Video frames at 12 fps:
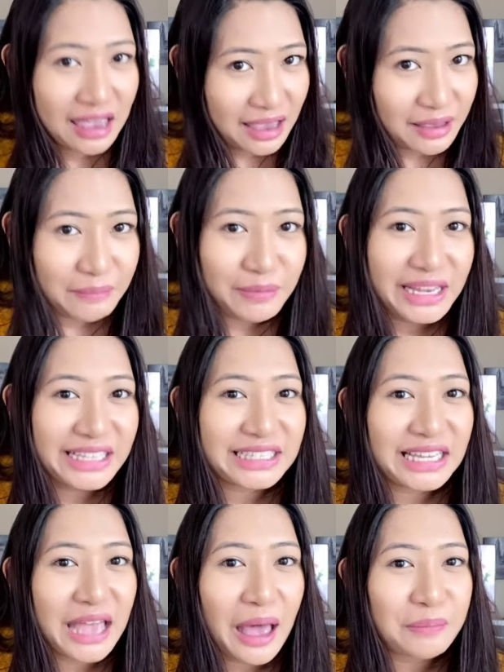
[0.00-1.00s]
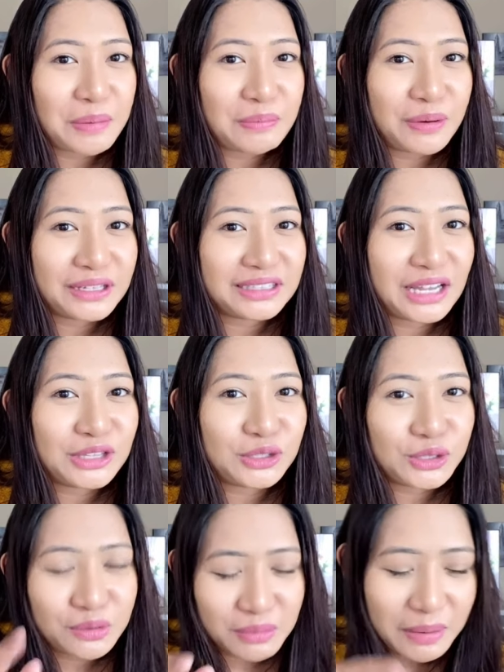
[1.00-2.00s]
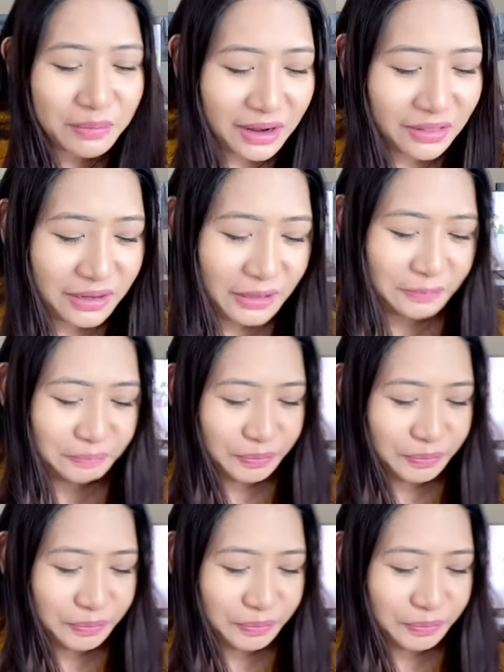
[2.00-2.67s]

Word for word: Belated happy birthday to you, my brother.